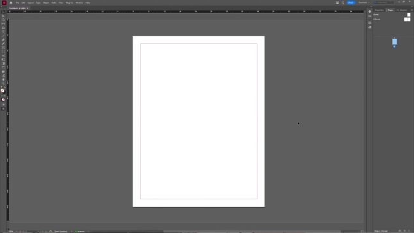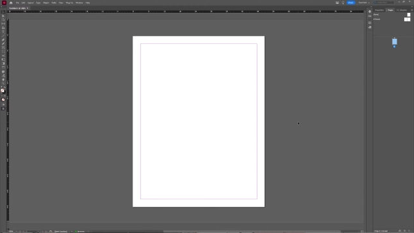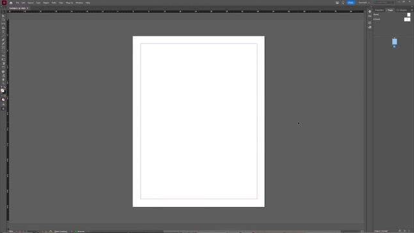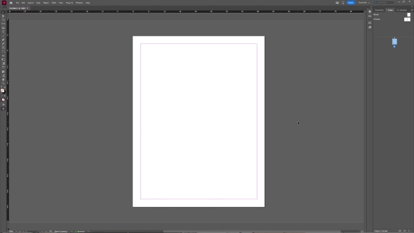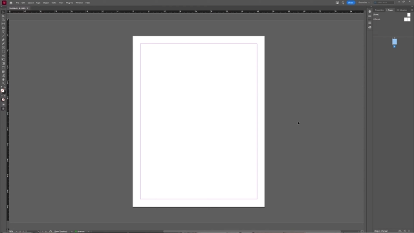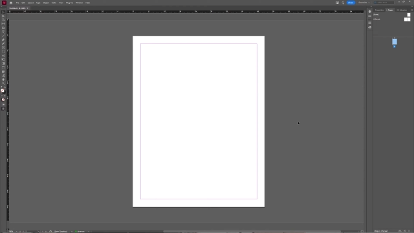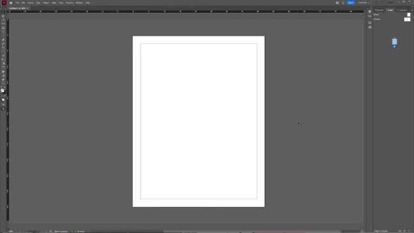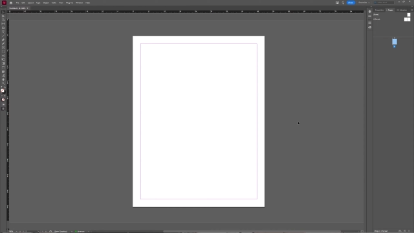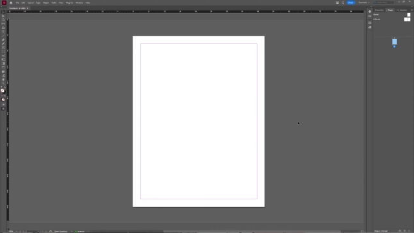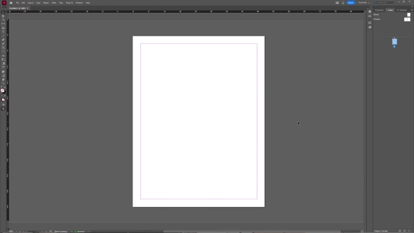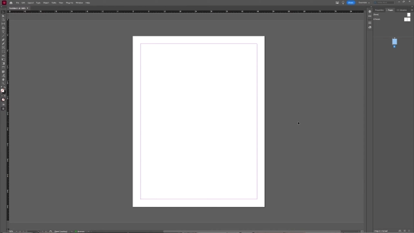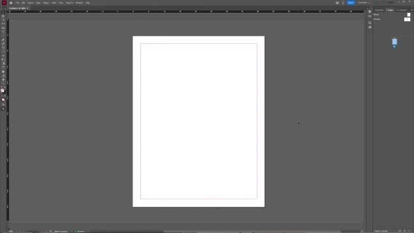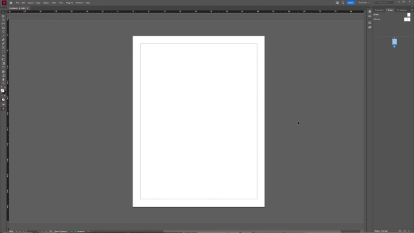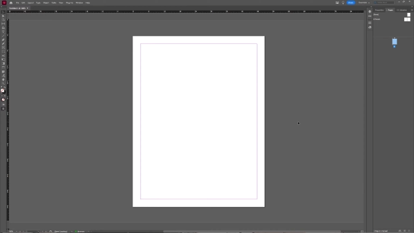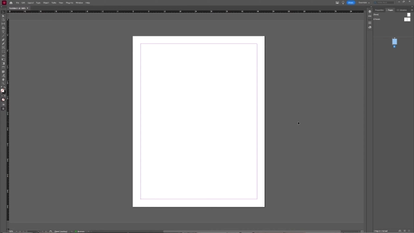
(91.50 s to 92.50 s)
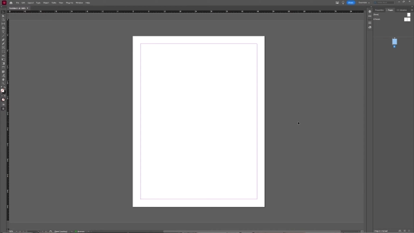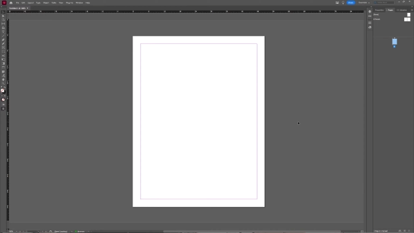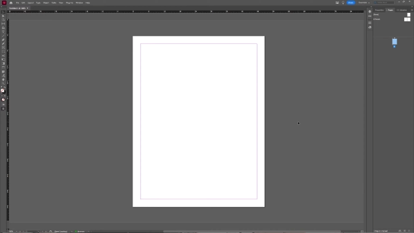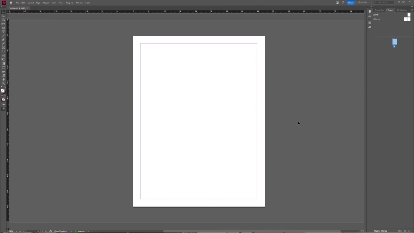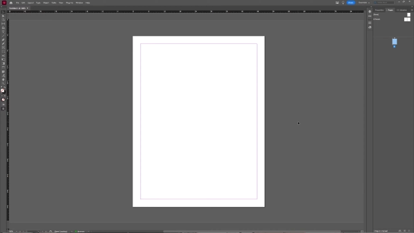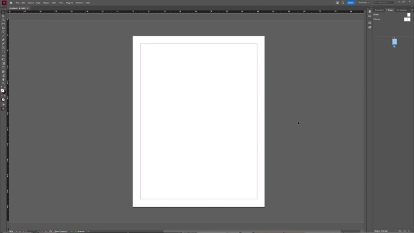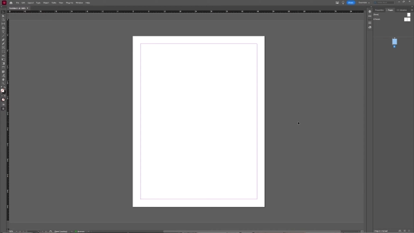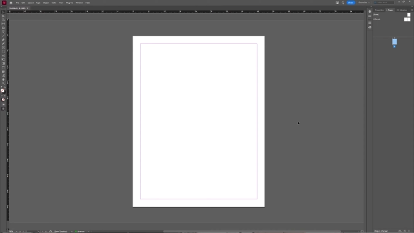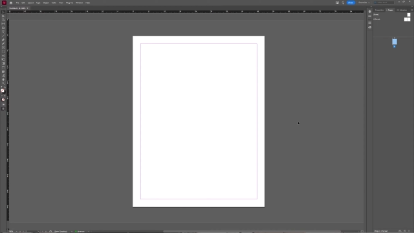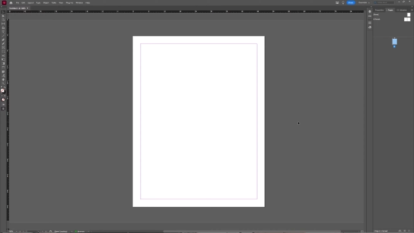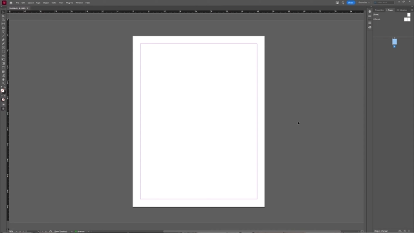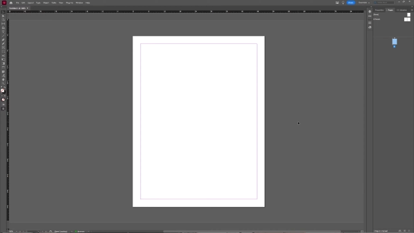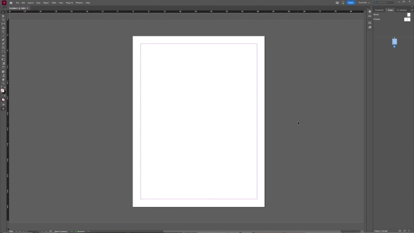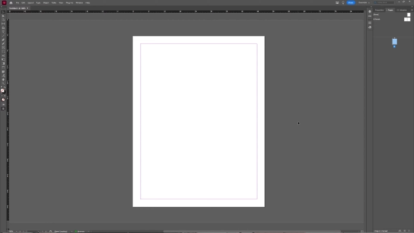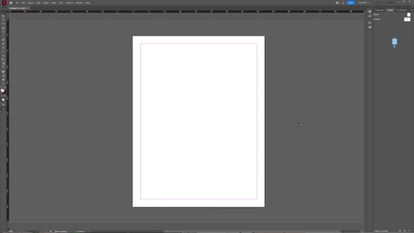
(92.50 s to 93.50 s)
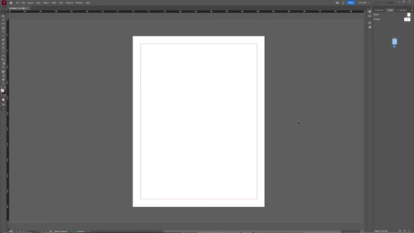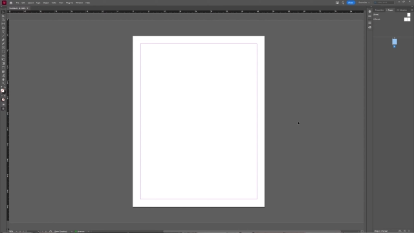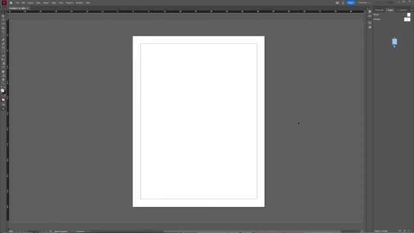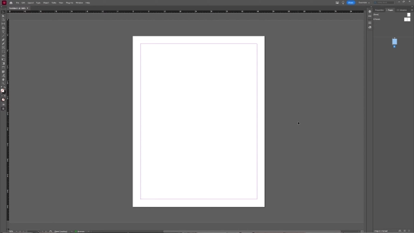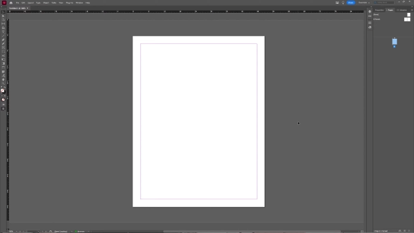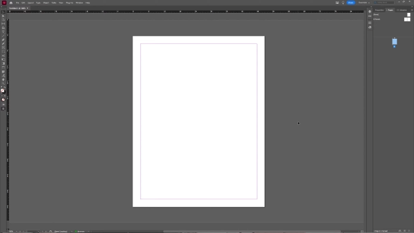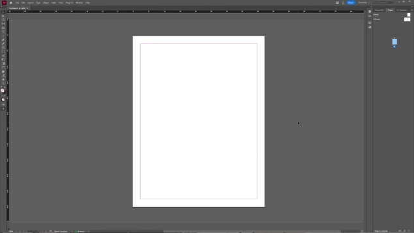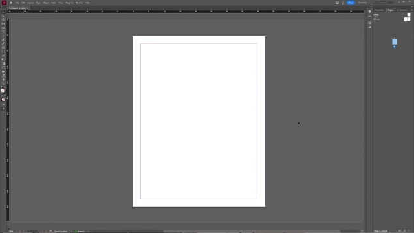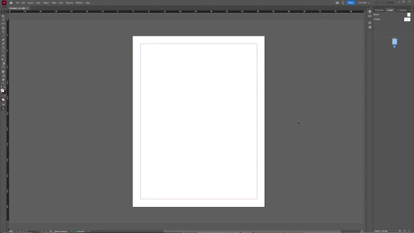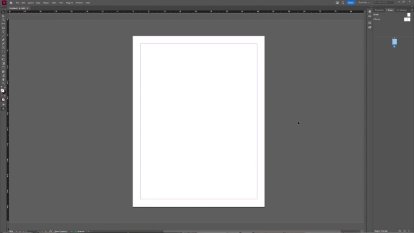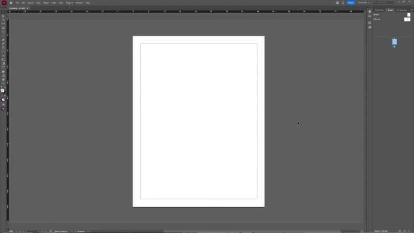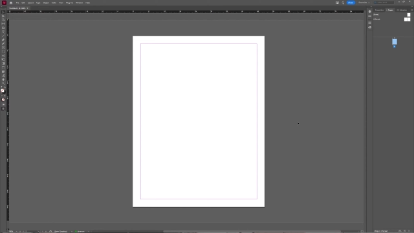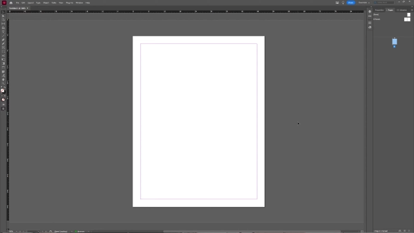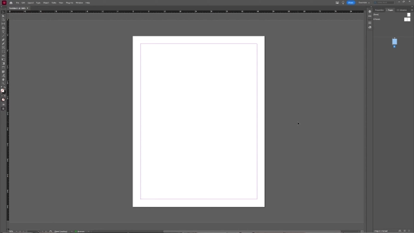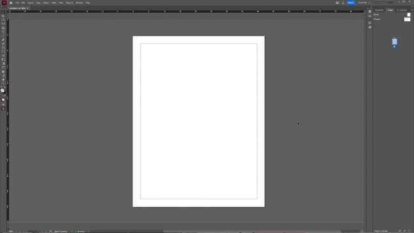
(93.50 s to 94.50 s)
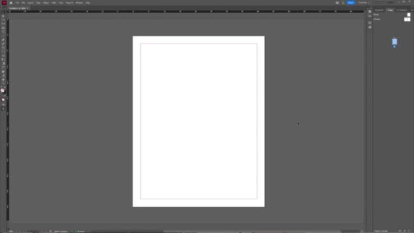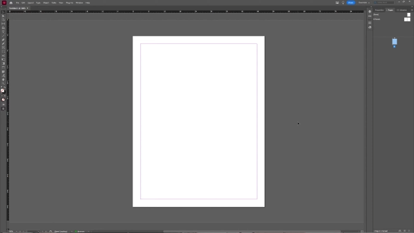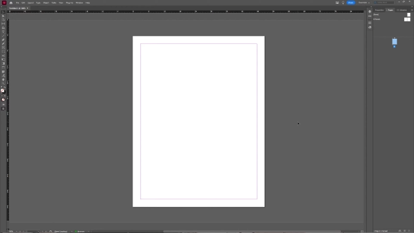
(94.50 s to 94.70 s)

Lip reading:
[unreadable: no face in view]